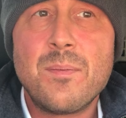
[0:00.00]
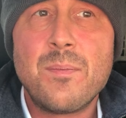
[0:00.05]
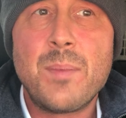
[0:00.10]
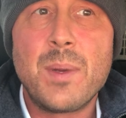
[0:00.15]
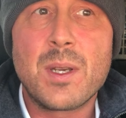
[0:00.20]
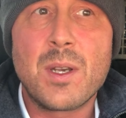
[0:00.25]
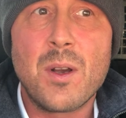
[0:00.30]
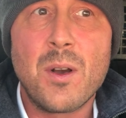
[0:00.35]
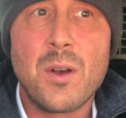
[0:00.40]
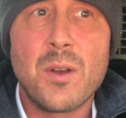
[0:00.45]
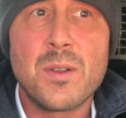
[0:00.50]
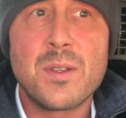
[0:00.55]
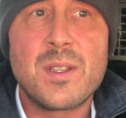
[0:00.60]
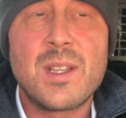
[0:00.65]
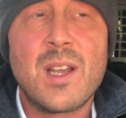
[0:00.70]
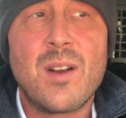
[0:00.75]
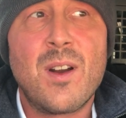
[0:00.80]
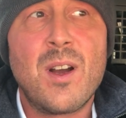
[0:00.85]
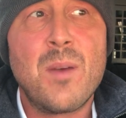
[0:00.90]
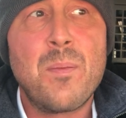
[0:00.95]
Because
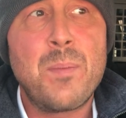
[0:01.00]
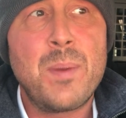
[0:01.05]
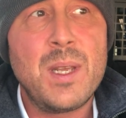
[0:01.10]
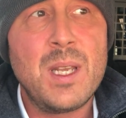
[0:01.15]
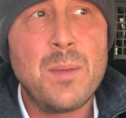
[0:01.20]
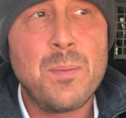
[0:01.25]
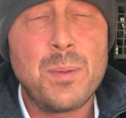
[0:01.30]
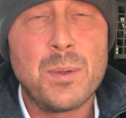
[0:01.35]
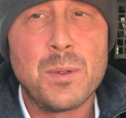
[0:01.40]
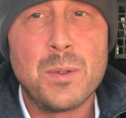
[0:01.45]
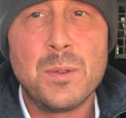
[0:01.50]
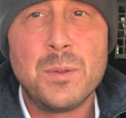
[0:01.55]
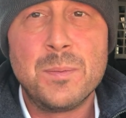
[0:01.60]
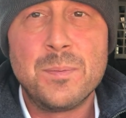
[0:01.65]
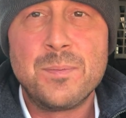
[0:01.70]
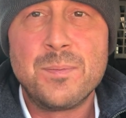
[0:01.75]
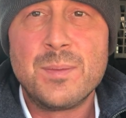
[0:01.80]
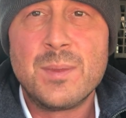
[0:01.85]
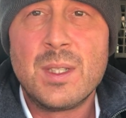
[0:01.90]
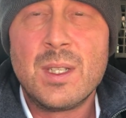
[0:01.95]
there are people
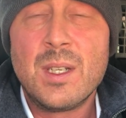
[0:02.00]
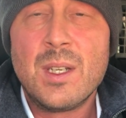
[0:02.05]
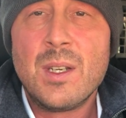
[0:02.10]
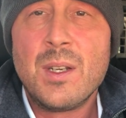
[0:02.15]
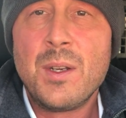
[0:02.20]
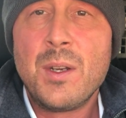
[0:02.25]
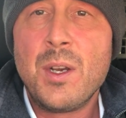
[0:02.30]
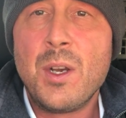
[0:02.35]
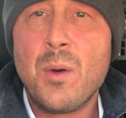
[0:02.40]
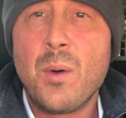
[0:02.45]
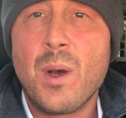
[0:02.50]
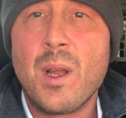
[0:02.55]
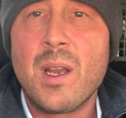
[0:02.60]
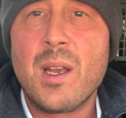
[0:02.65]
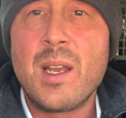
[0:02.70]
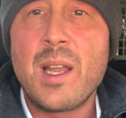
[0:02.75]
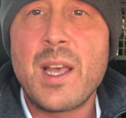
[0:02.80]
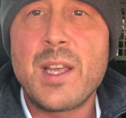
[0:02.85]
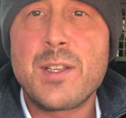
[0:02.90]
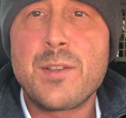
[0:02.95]
who are
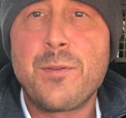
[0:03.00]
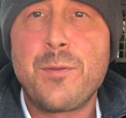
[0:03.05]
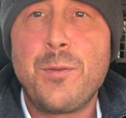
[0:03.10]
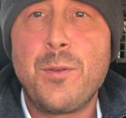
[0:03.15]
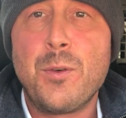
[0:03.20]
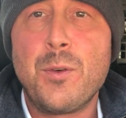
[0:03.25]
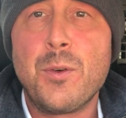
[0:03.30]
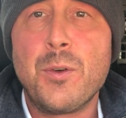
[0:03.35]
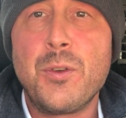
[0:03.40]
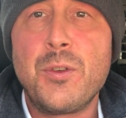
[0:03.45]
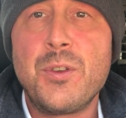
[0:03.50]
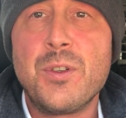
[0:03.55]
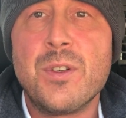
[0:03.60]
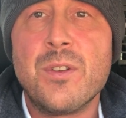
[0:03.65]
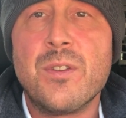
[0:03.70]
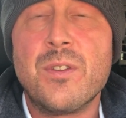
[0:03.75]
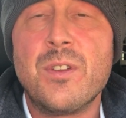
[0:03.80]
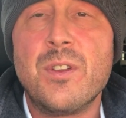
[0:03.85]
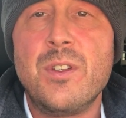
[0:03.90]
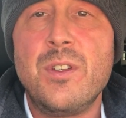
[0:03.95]
less
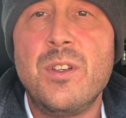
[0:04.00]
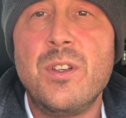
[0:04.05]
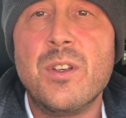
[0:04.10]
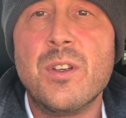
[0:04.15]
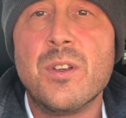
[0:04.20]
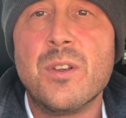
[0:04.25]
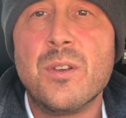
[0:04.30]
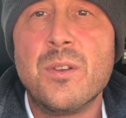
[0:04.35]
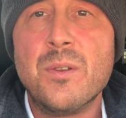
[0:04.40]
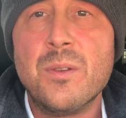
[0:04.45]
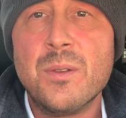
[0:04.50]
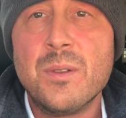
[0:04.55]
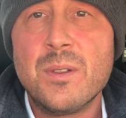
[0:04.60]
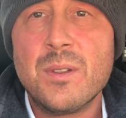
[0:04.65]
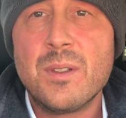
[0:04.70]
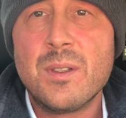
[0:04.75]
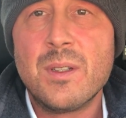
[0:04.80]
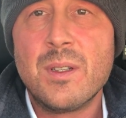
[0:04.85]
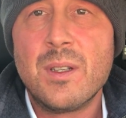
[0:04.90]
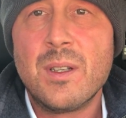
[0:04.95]
fortunate than you
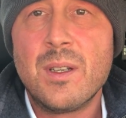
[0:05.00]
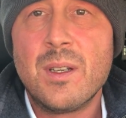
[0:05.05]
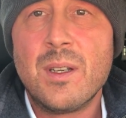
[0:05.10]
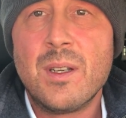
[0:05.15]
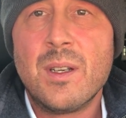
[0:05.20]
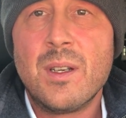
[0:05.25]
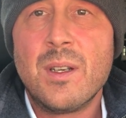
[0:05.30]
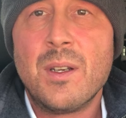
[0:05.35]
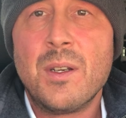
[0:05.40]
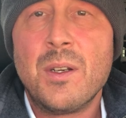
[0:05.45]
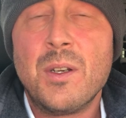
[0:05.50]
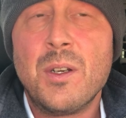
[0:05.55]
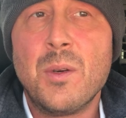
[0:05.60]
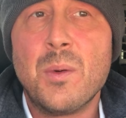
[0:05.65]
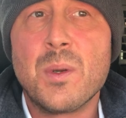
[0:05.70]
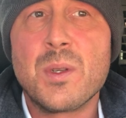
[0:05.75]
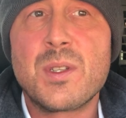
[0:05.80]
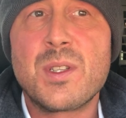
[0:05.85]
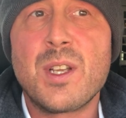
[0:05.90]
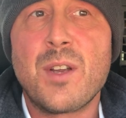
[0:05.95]

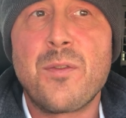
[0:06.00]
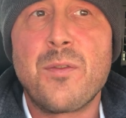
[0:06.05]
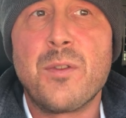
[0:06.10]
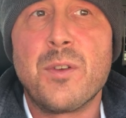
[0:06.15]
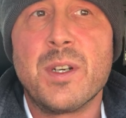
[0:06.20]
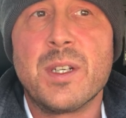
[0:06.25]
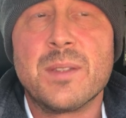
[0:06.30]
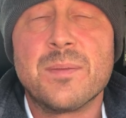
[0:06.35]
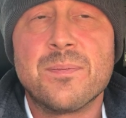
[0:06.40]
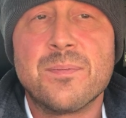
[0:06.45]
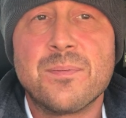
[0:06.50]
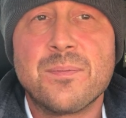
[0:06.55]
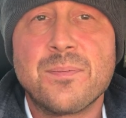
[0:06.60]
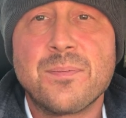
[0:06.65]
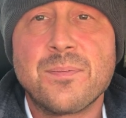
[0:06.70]
who are suffering.